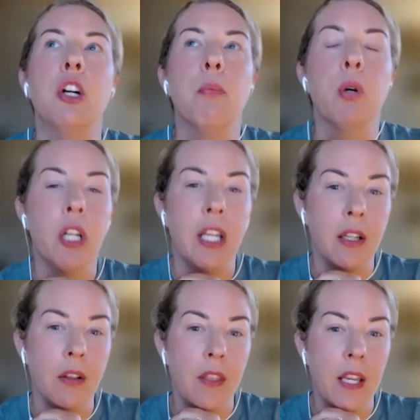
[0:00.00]

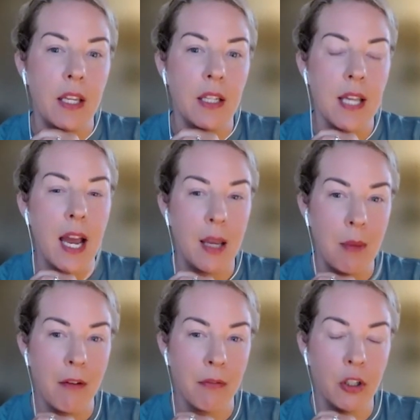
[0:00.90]
putting the time,
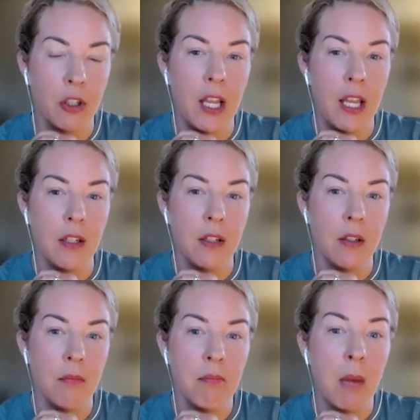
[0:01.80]
effort, and
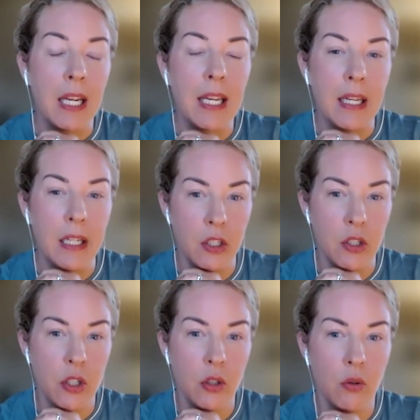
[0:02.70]
money
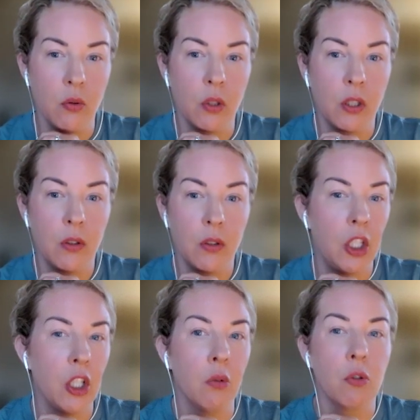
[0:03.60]
into,
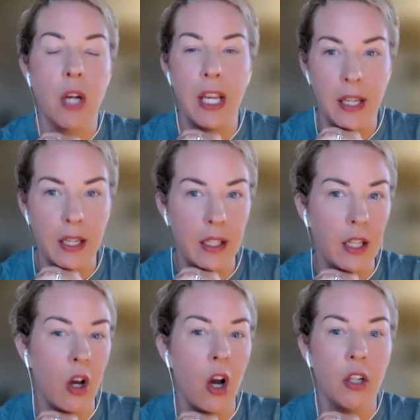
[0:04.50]
training
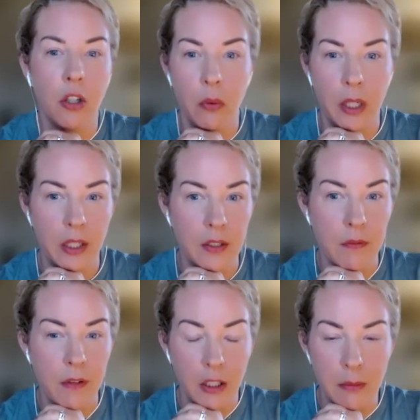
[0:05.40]
and ongoing
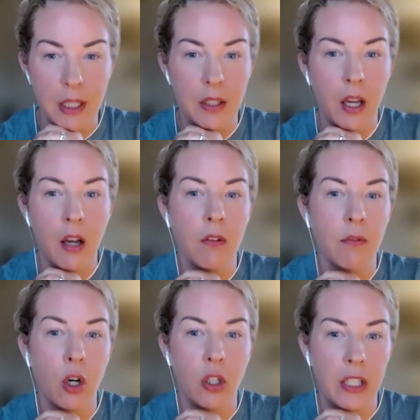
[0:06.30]
development of
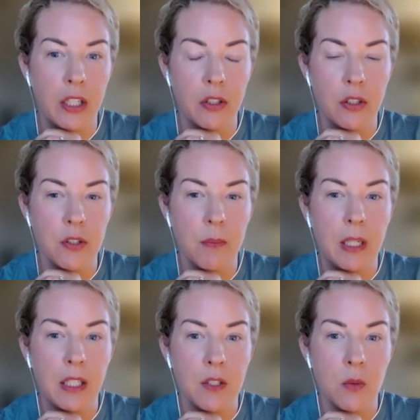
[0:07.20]
our leaders,
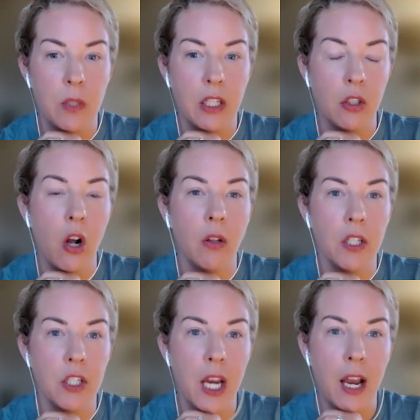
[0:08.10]
because we
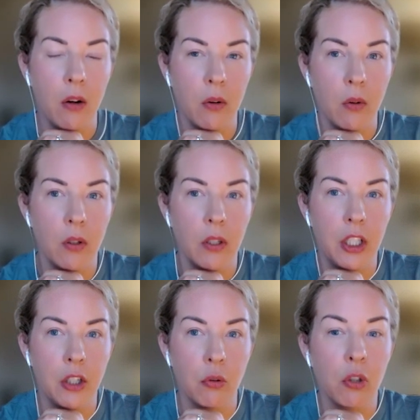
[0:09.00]
acknowledge how,
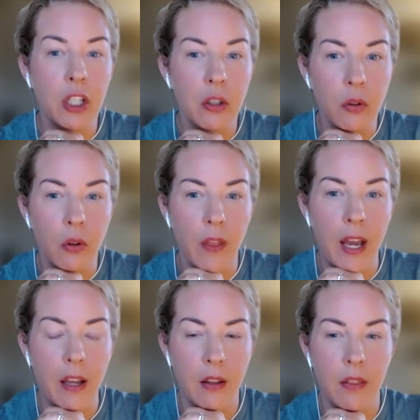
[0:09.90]
critical
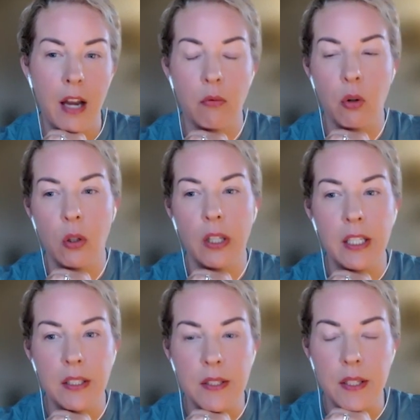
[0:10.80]
that role
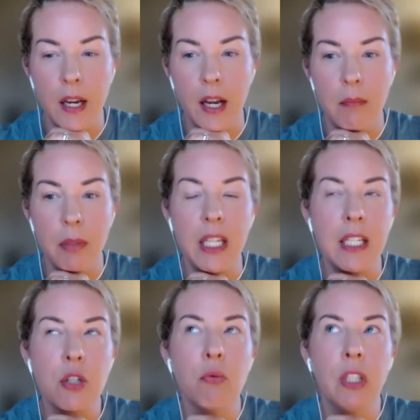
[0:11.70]
is. But
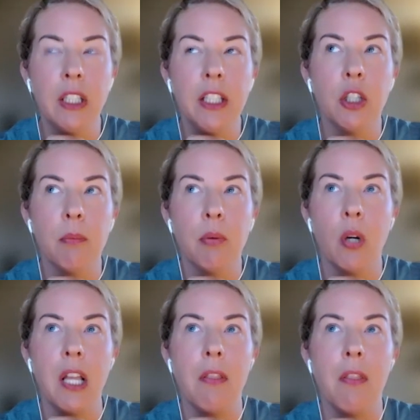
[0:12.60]
it's a really good
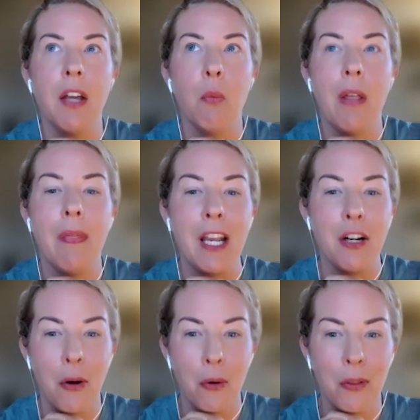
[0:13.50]
point that when they
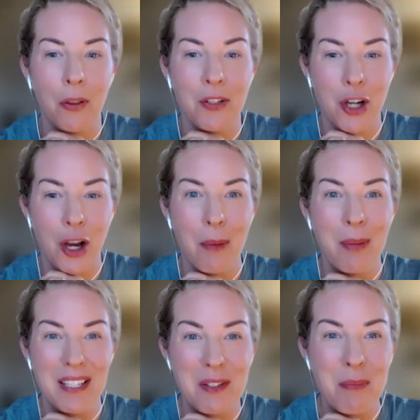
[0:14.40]
know the job
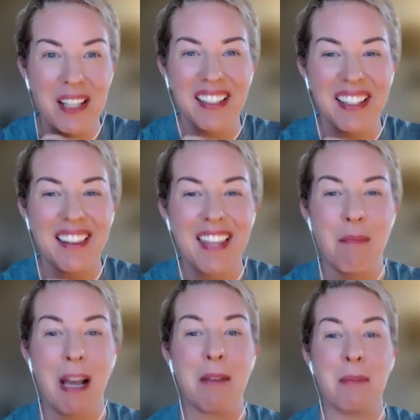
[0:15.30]
intimately, they
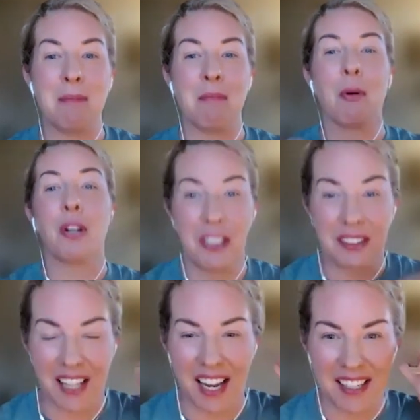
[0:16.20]
might be more
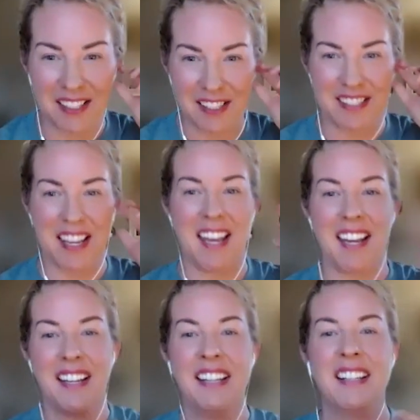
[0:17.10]
inclined to
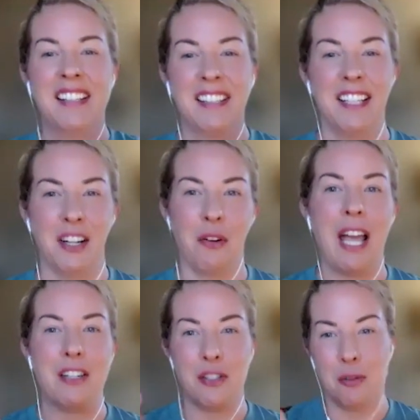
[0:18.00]
say,
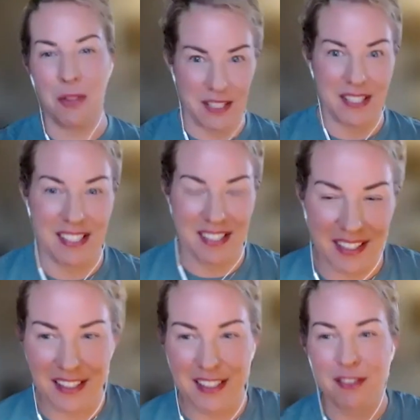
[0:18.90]
and do this, this, and
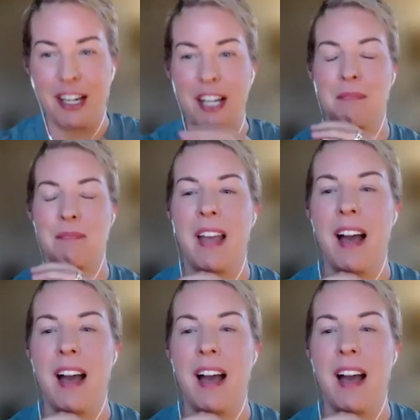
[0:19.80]
this, right?